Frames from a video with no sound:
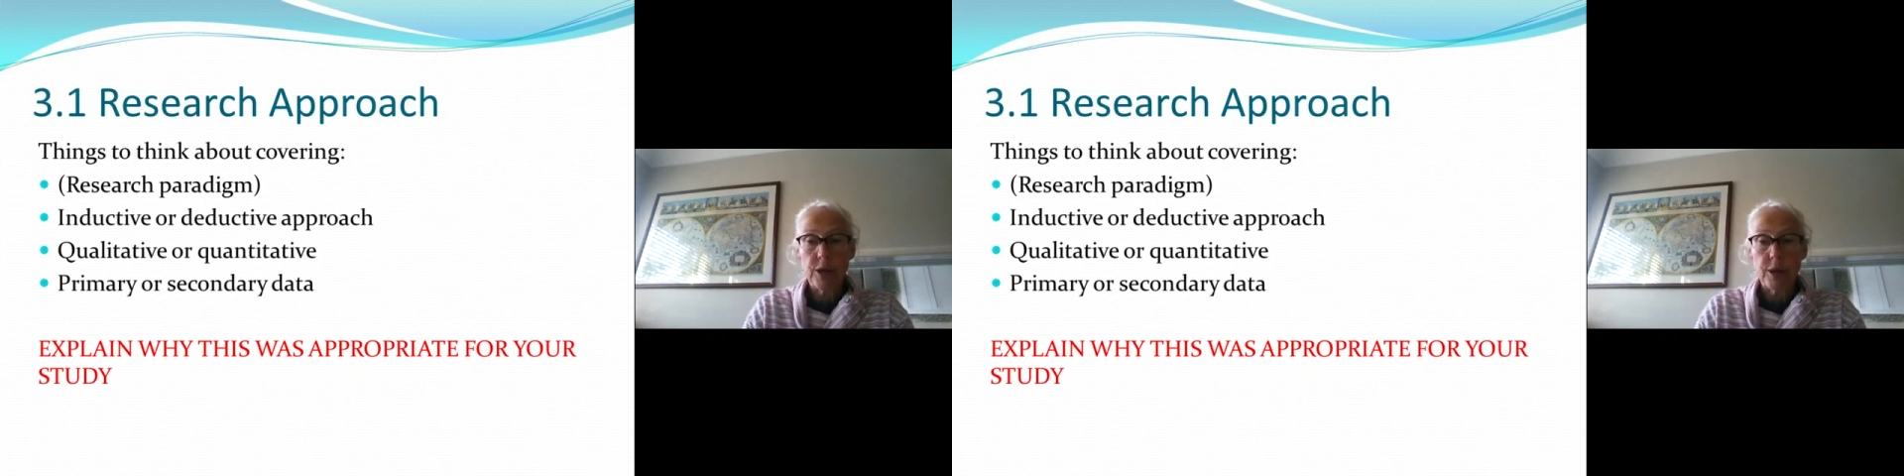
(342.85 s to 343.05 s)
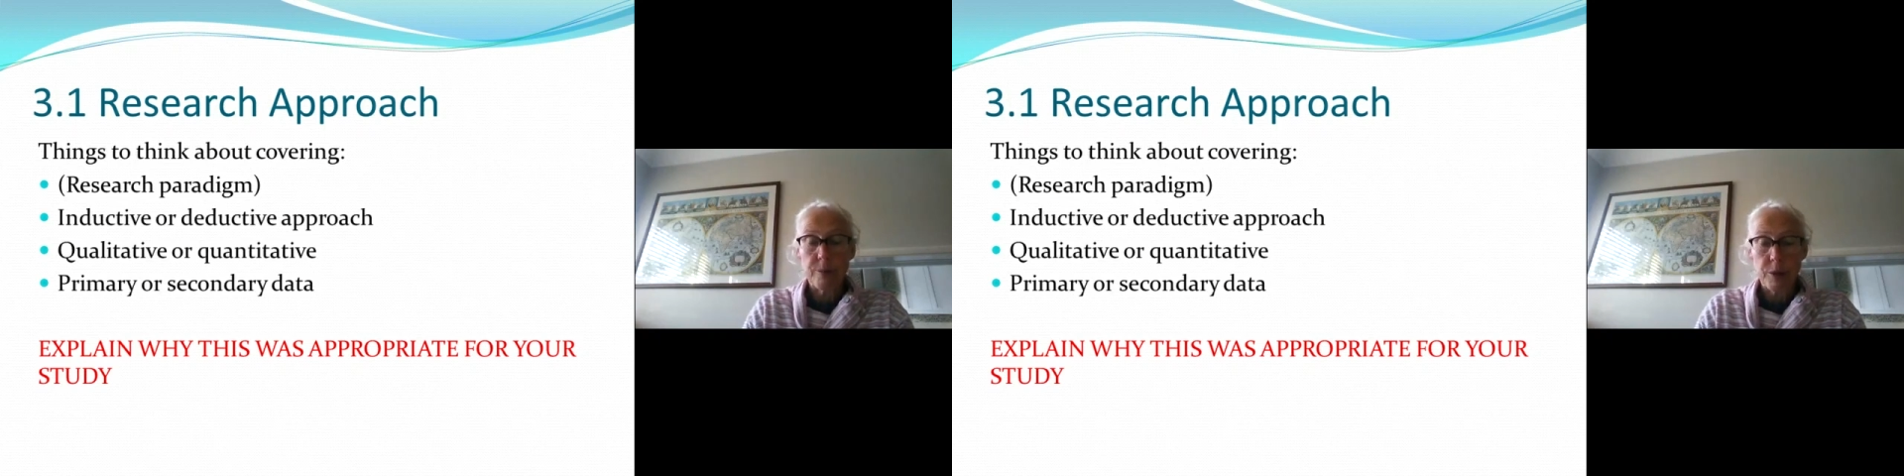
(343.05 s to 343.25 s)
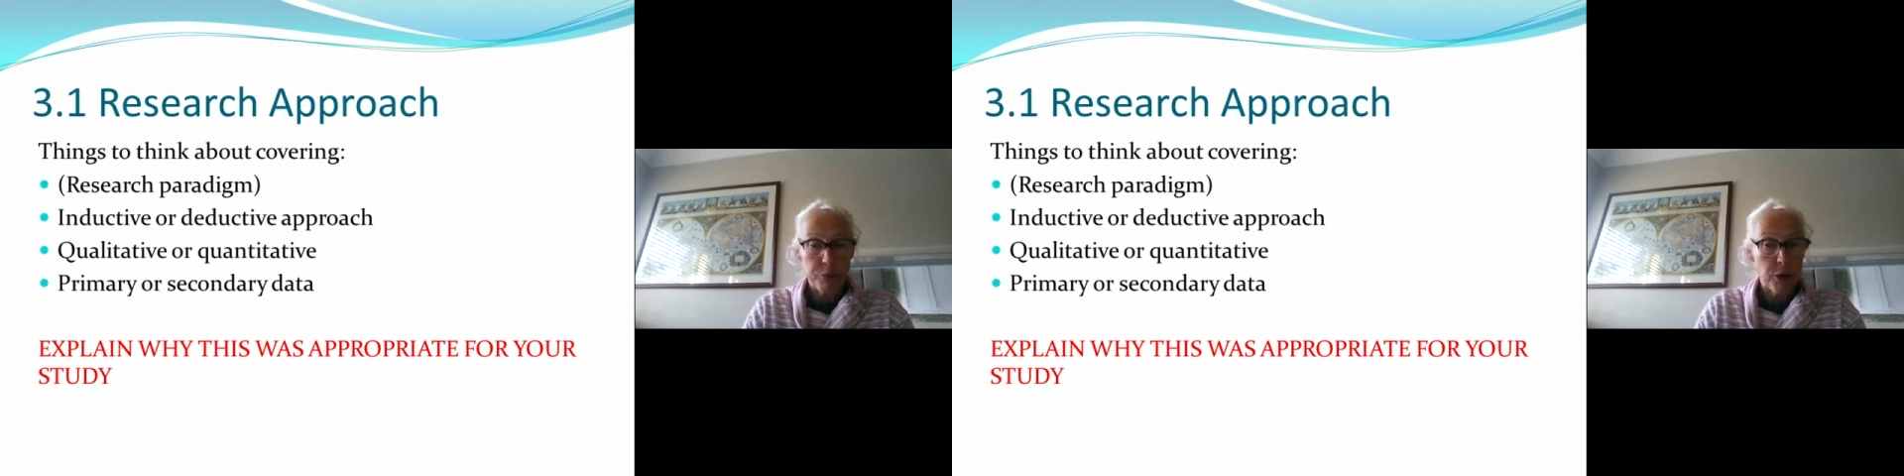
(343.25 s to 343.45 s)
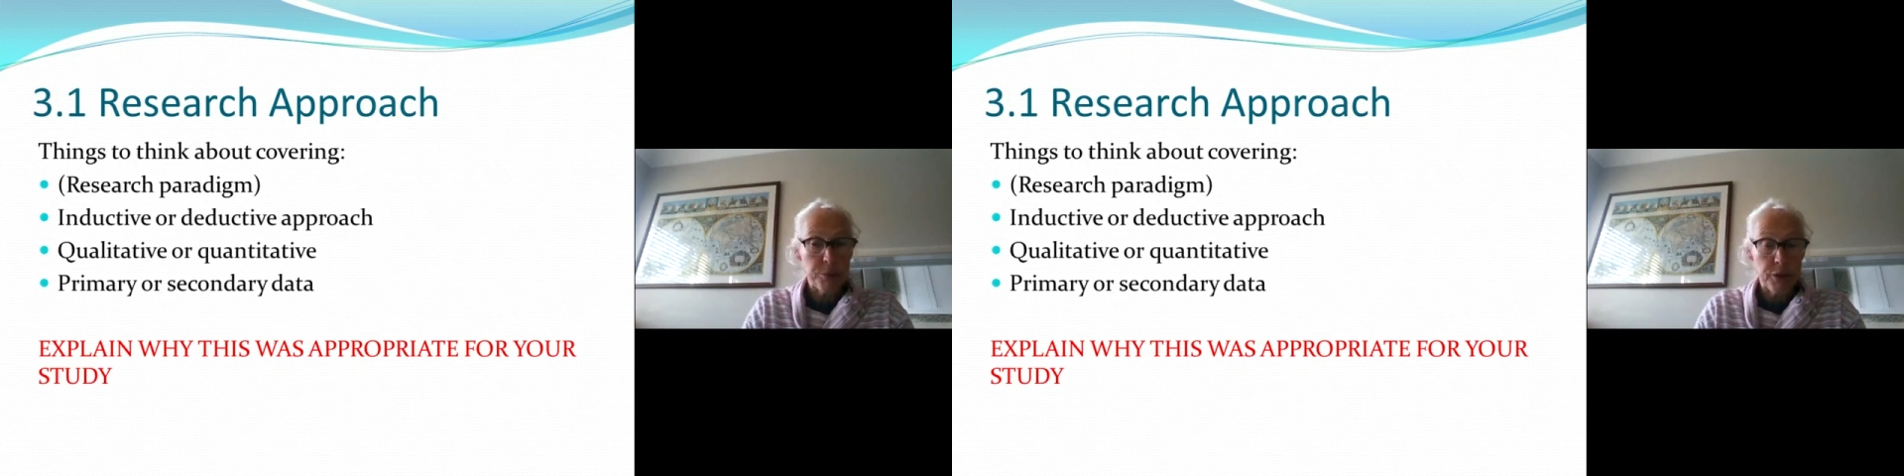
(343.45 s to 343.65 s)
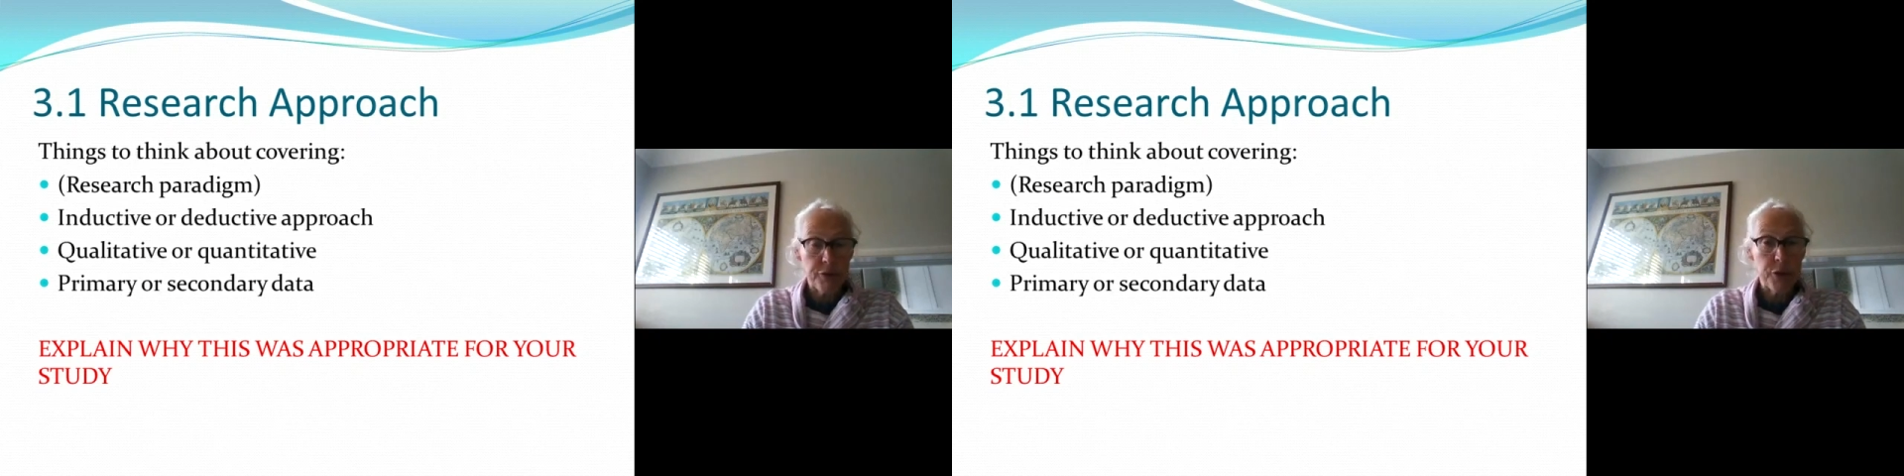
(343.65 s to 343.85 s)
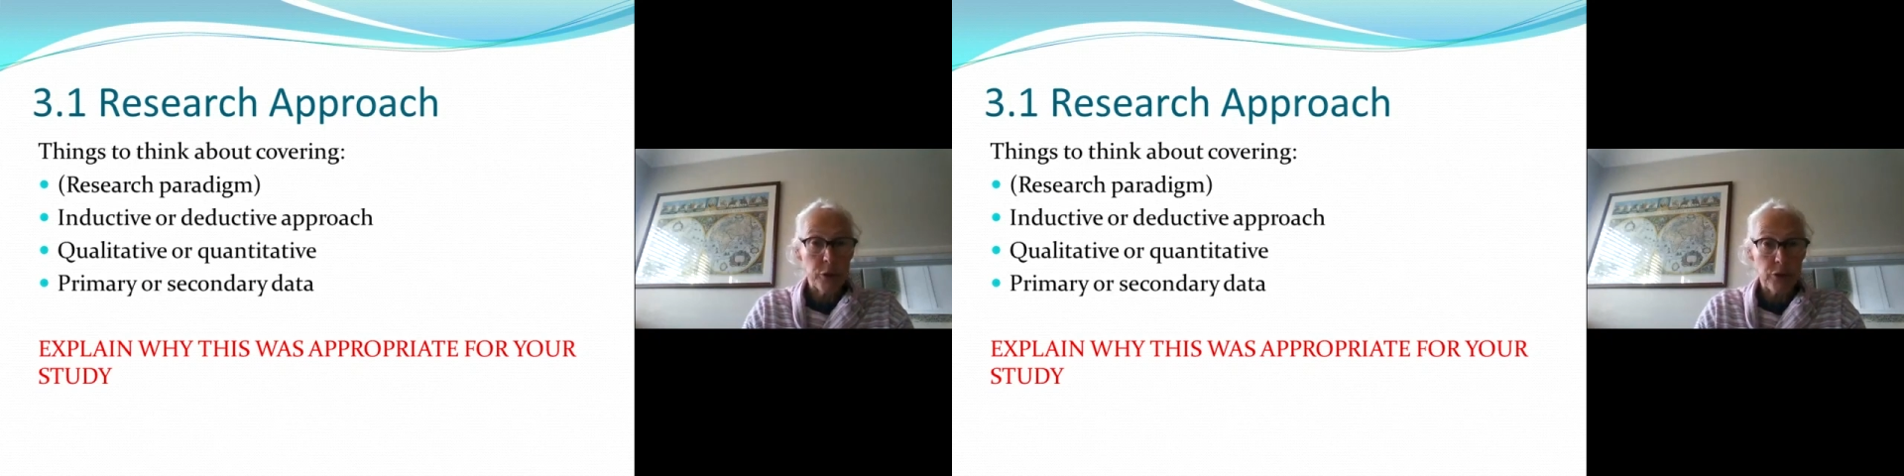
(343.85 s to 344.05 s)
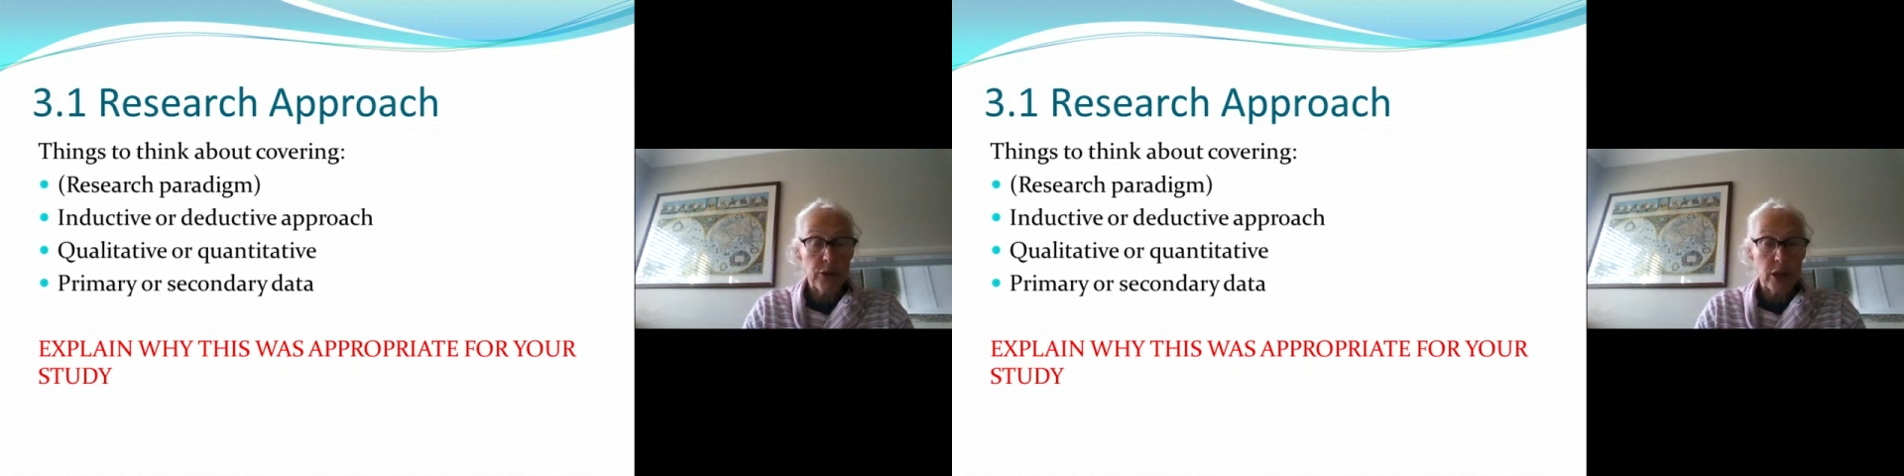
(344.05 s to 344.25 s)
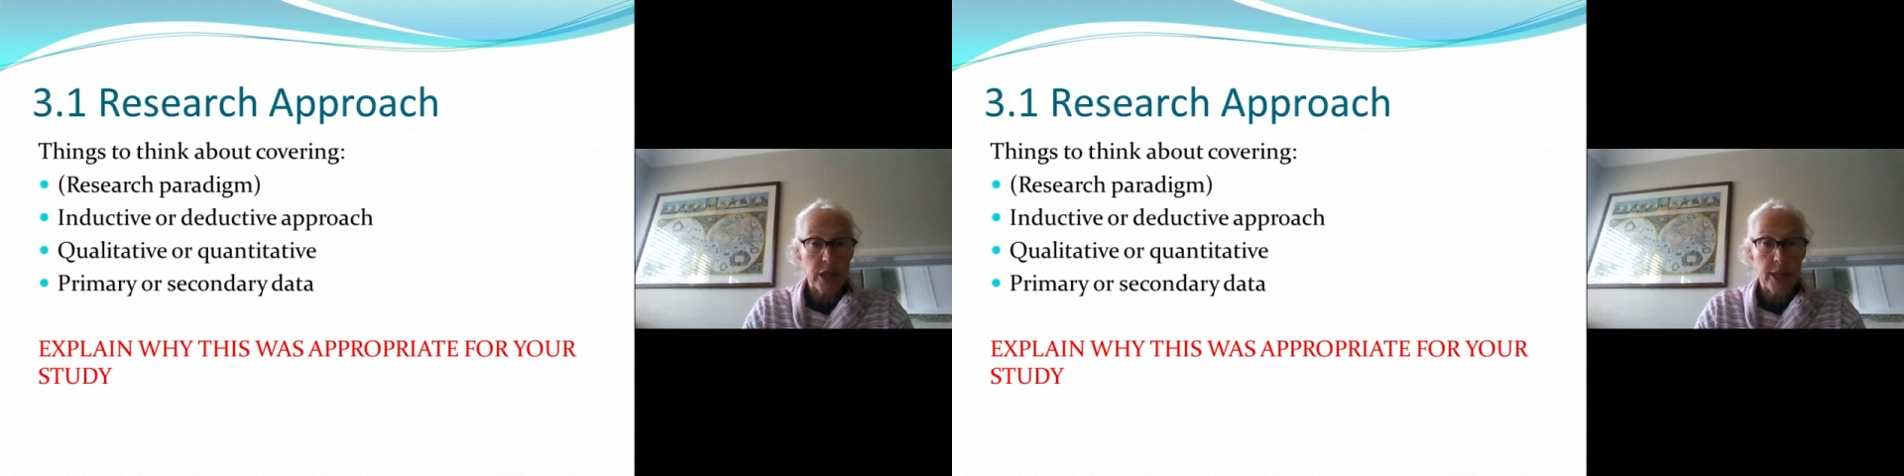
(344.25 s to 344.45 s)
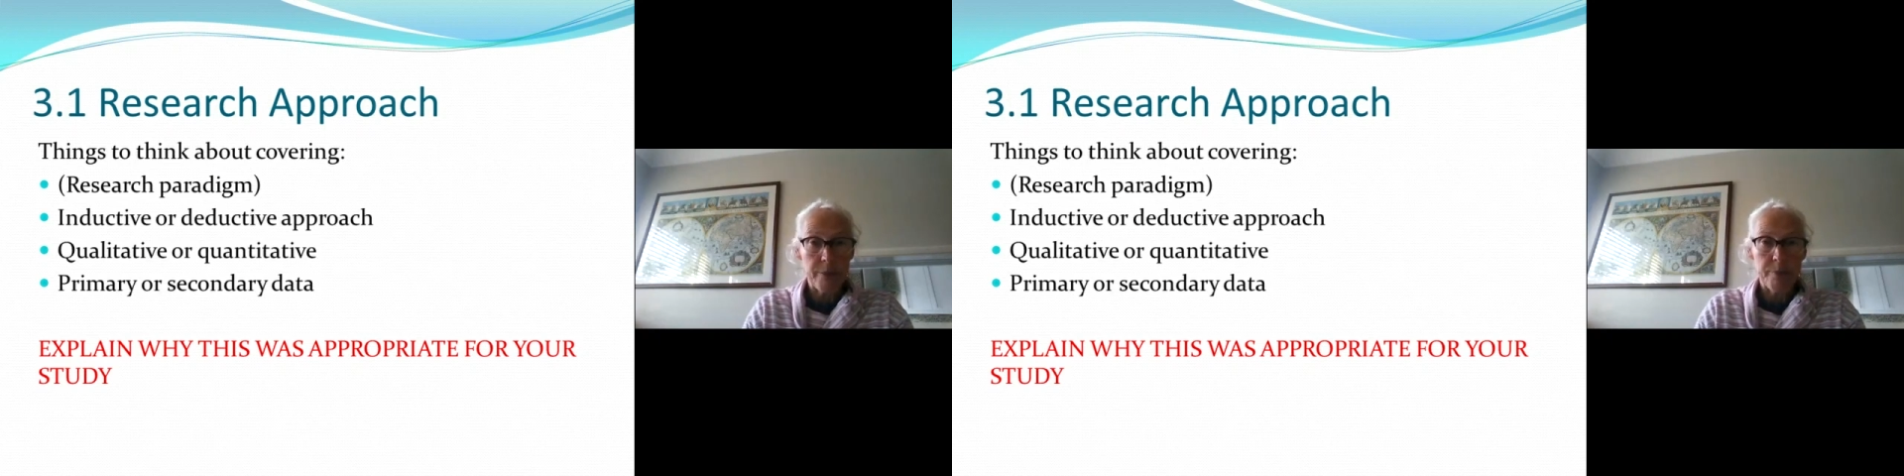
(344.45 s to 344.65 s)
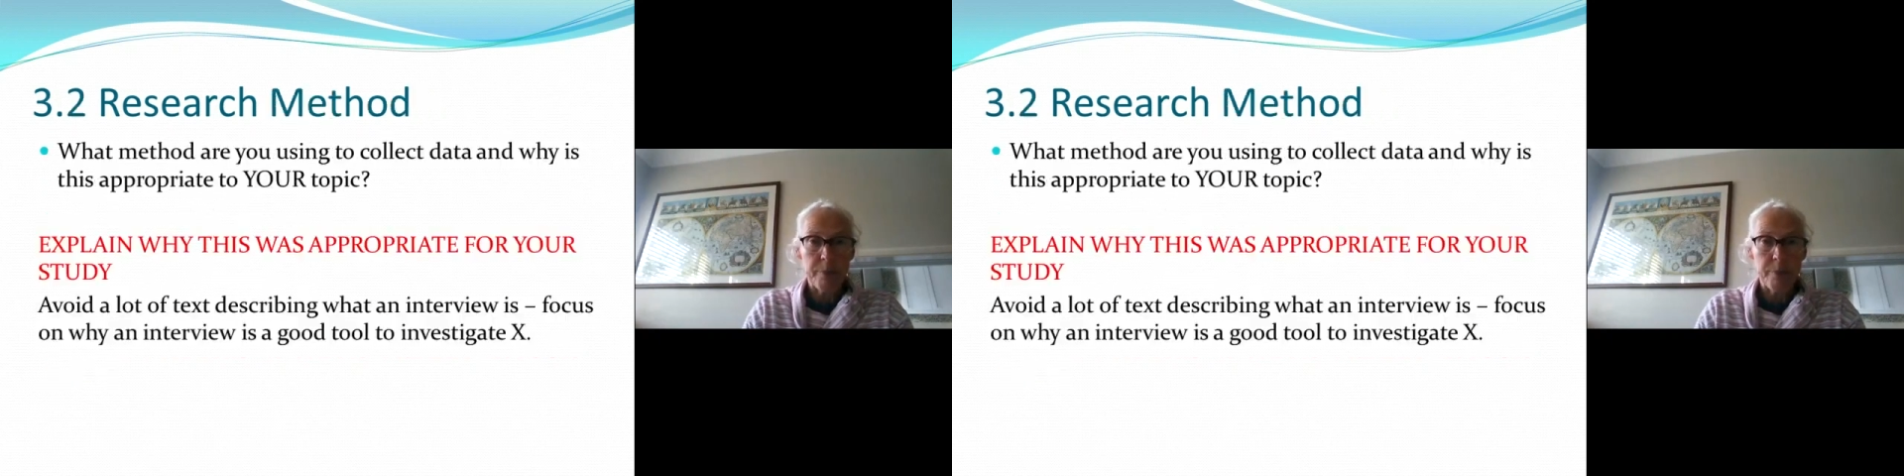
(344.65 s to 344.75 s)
appropriate for your study.